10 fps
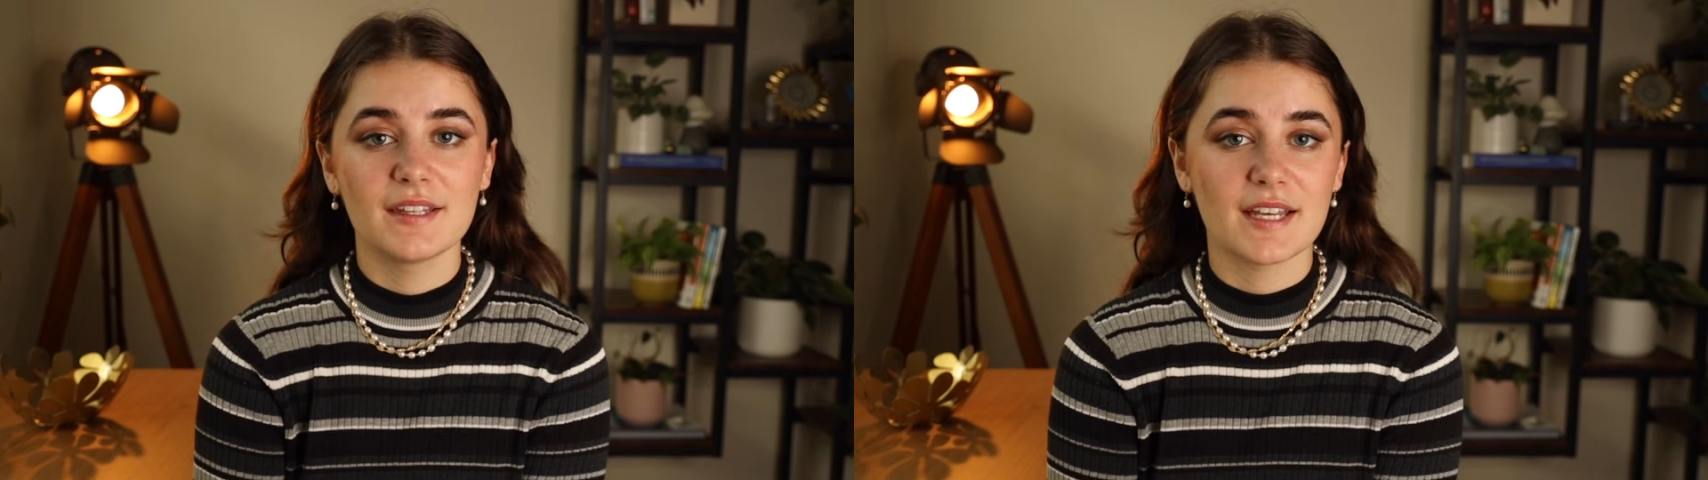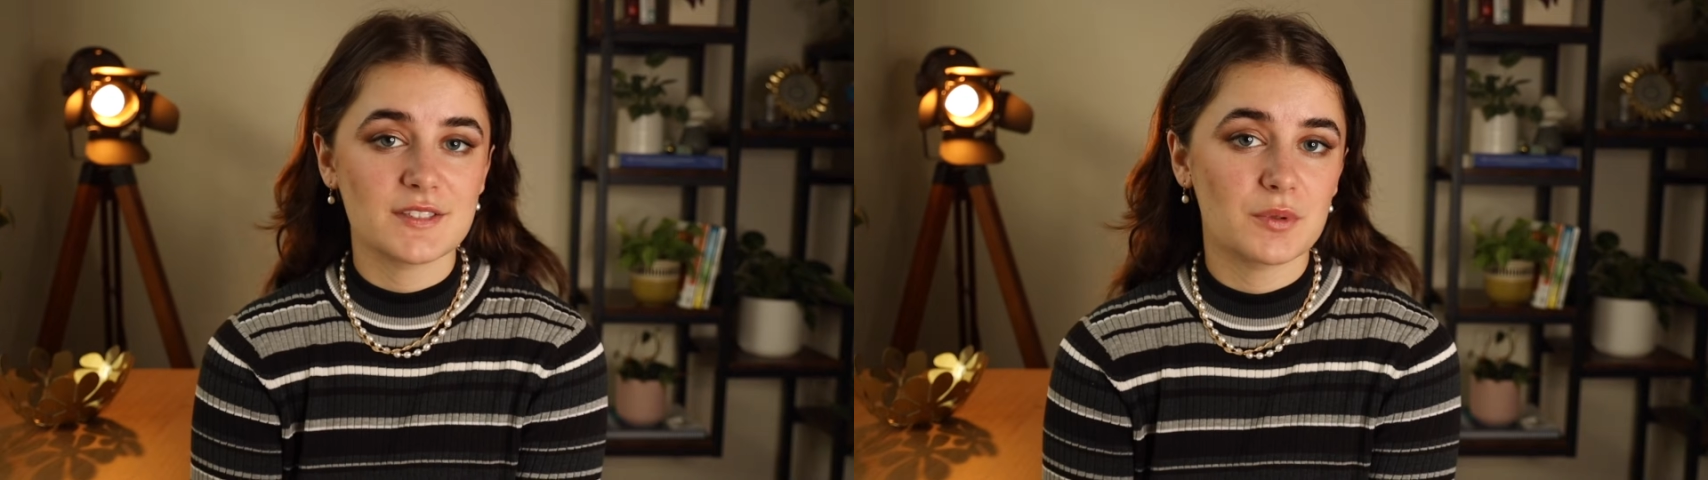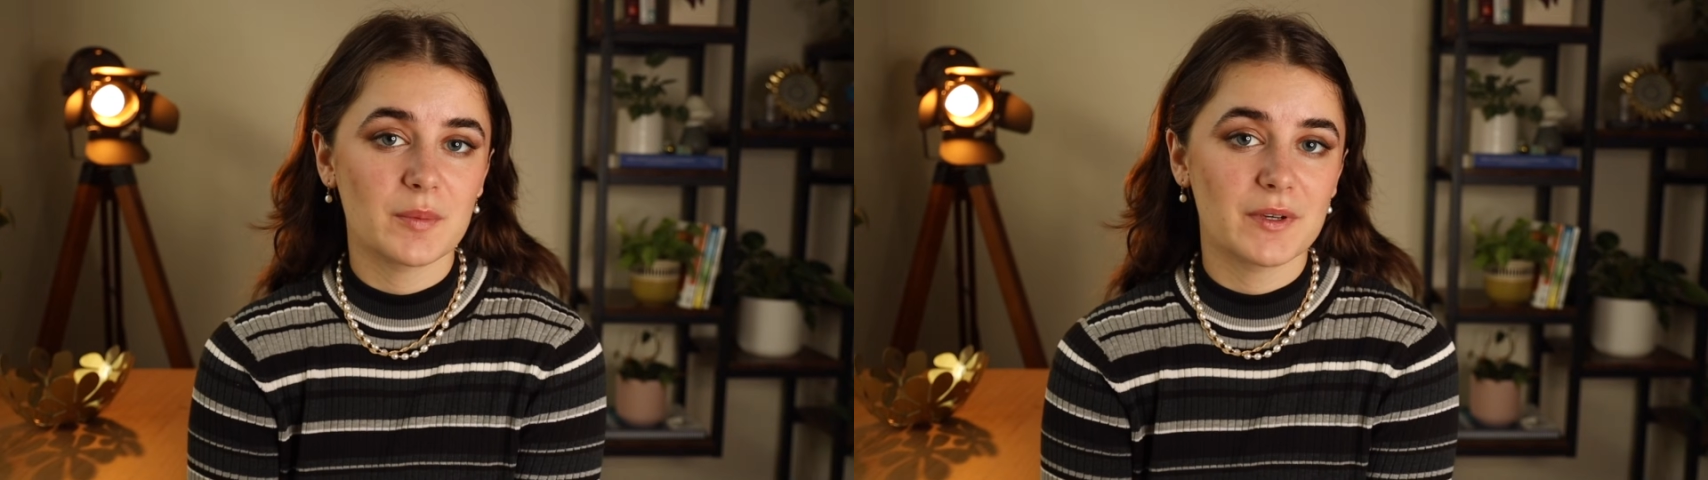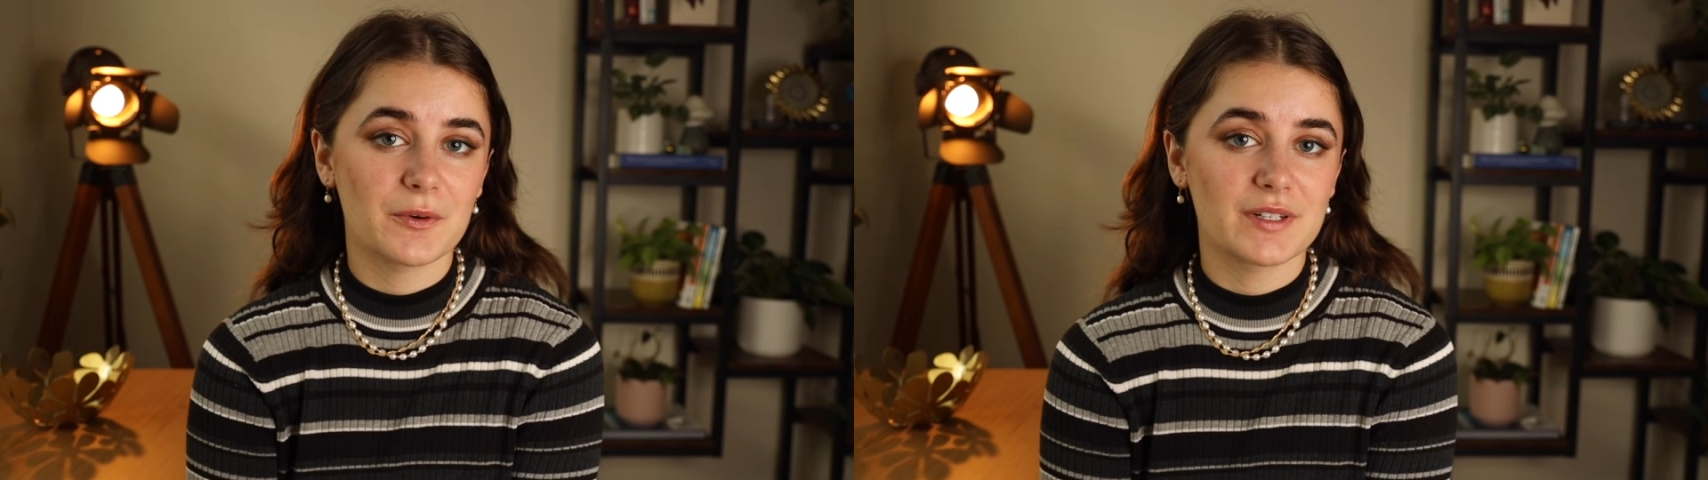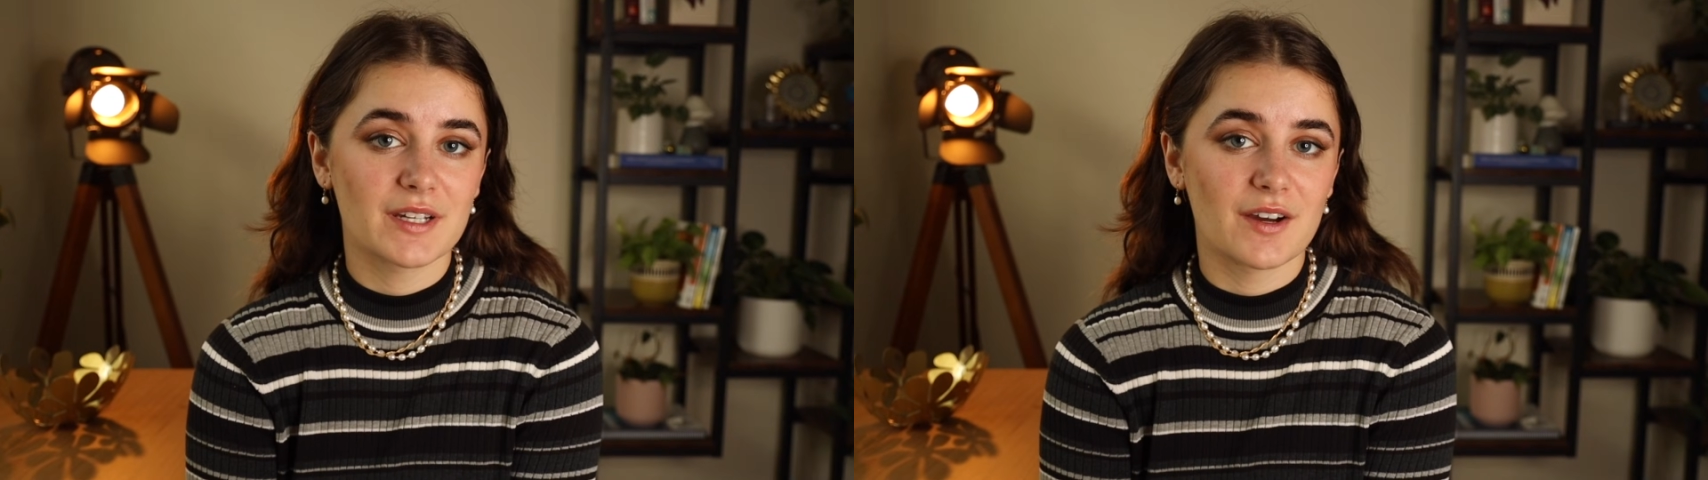And that's what I'm
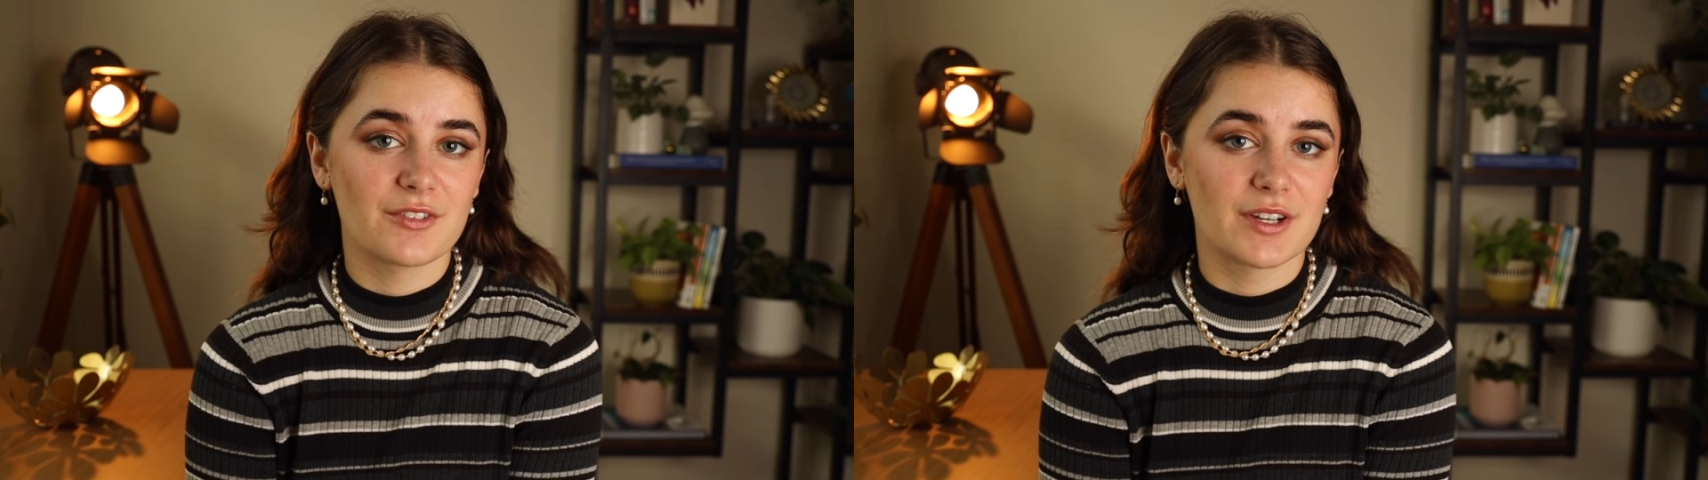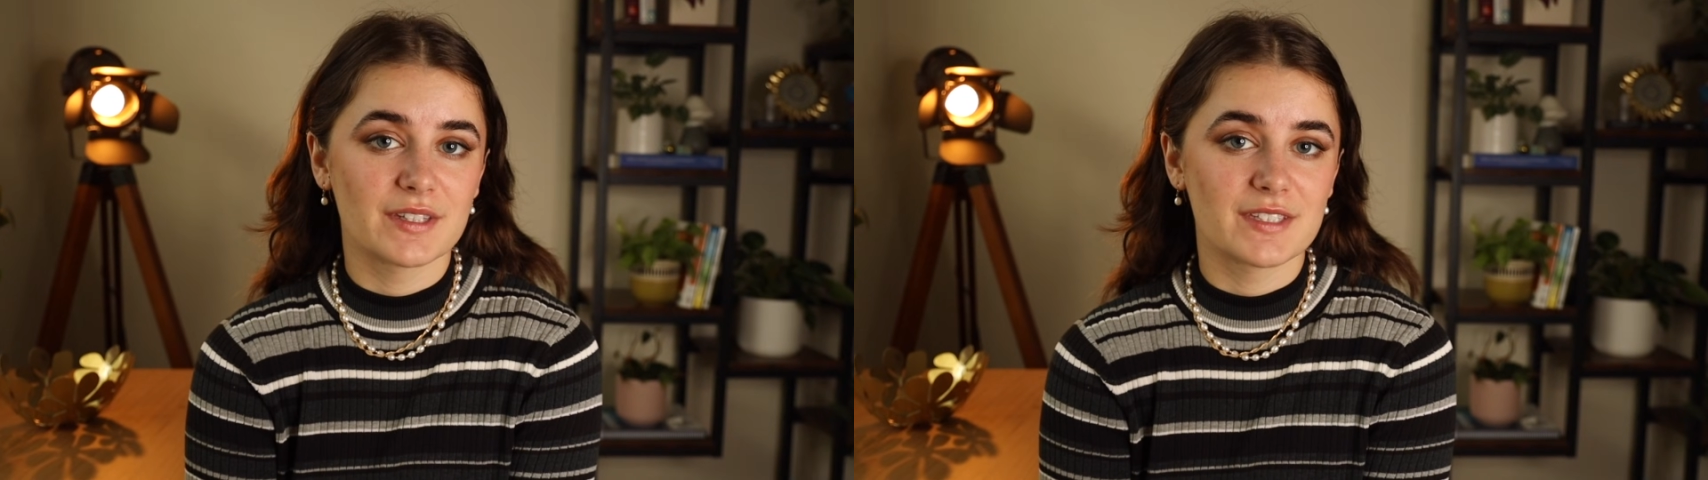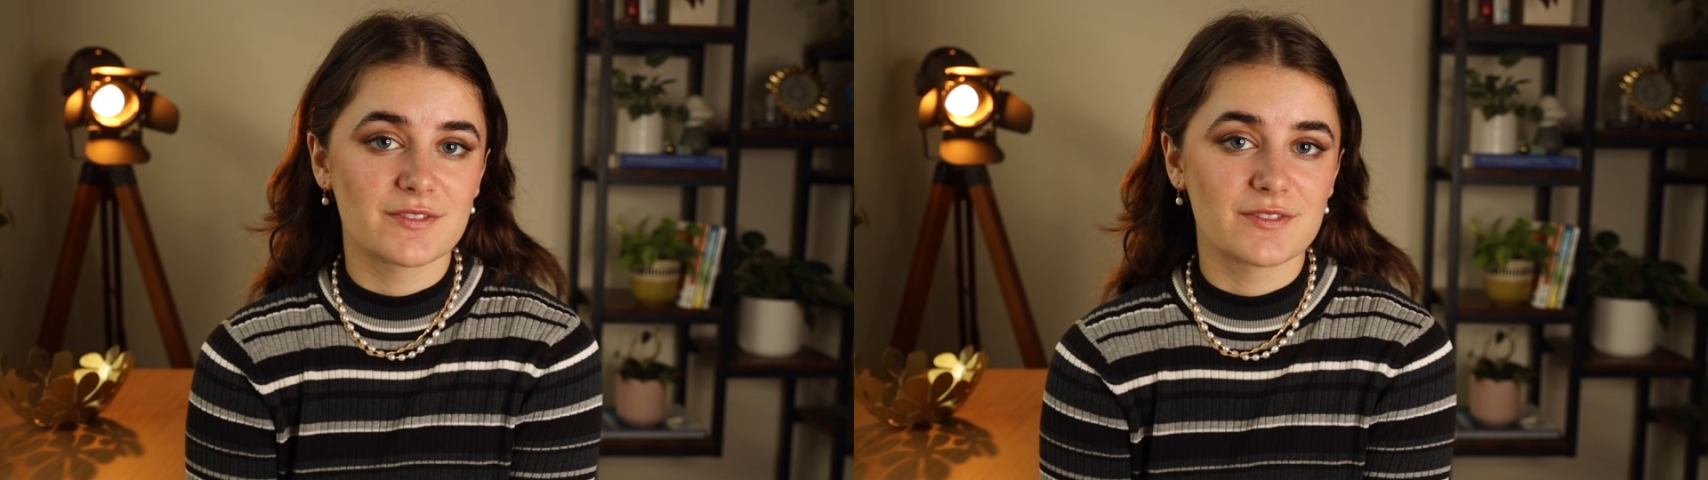going to cover in this